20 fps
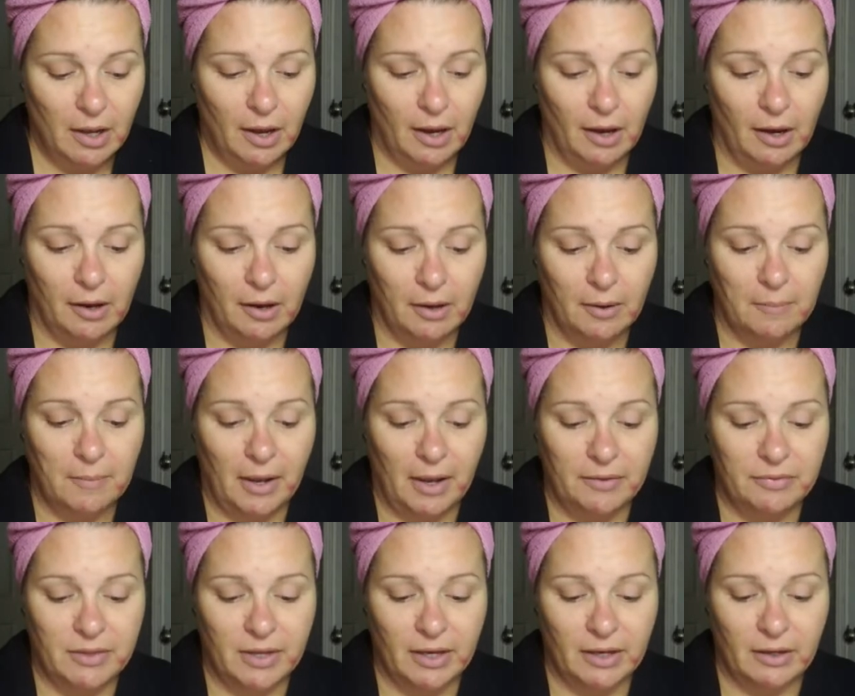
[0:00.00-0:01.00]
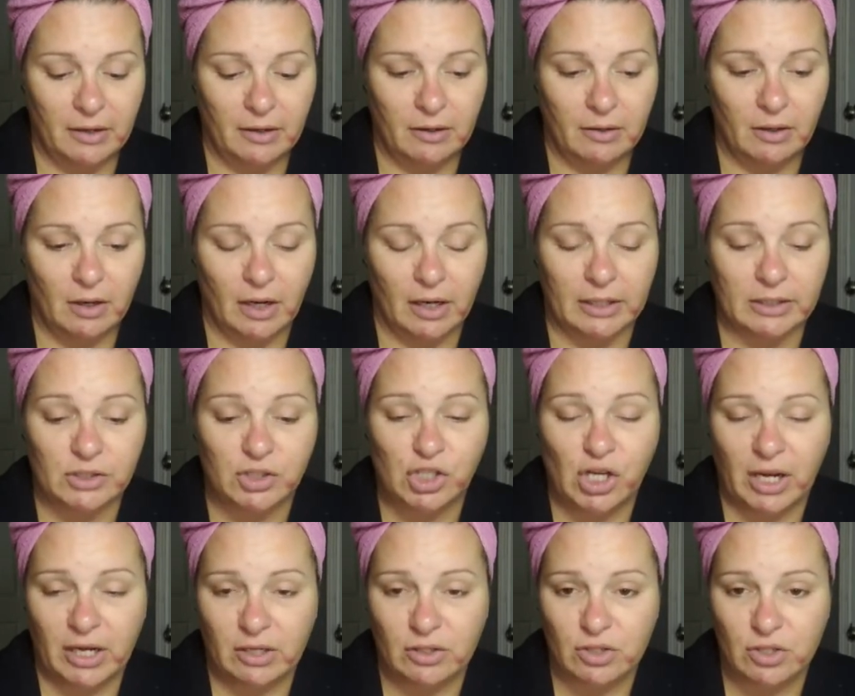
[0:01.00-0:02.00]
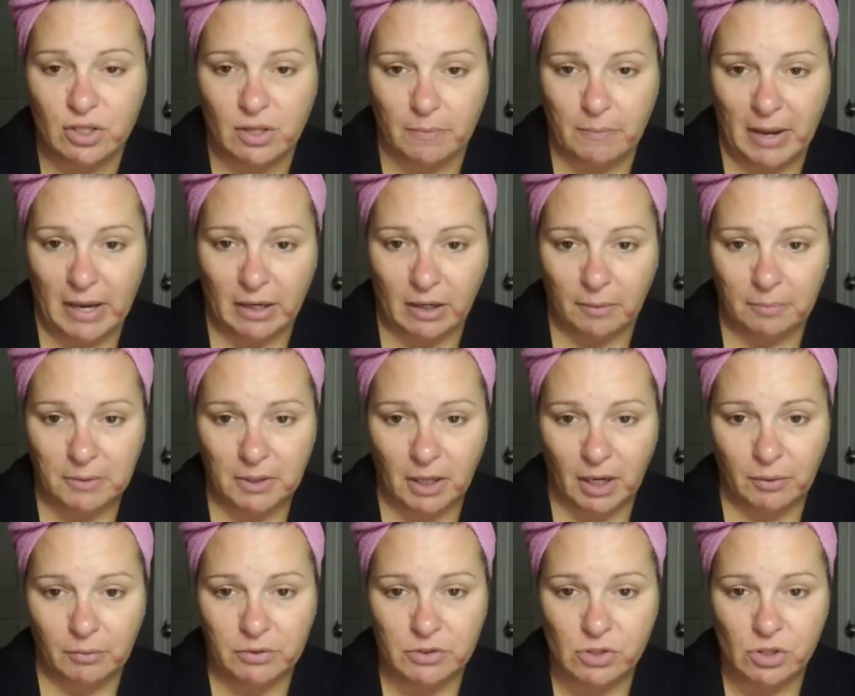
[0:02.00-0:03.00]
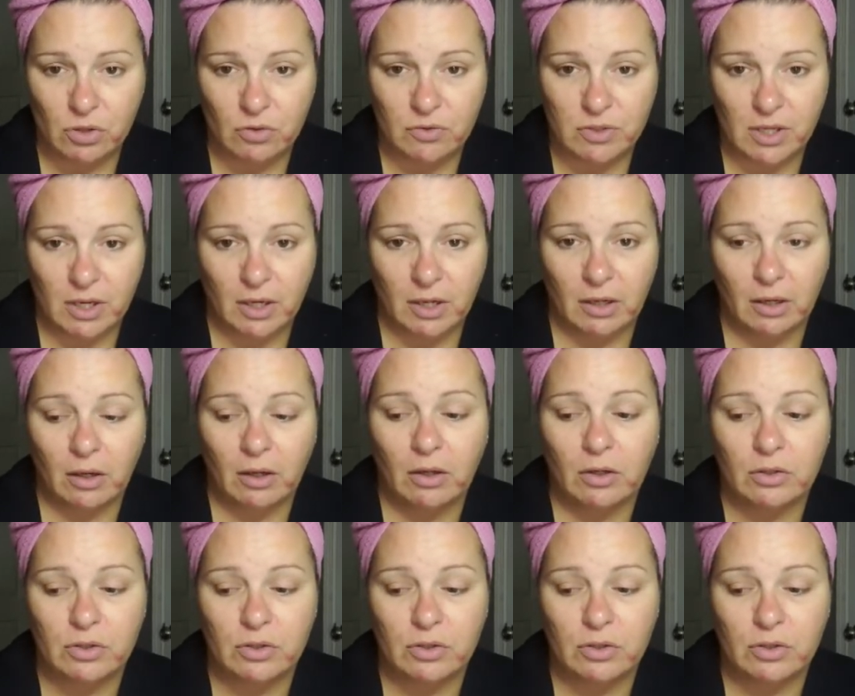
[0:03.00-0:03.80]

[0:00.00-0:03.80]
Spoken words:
And then I changed the makeup that I was using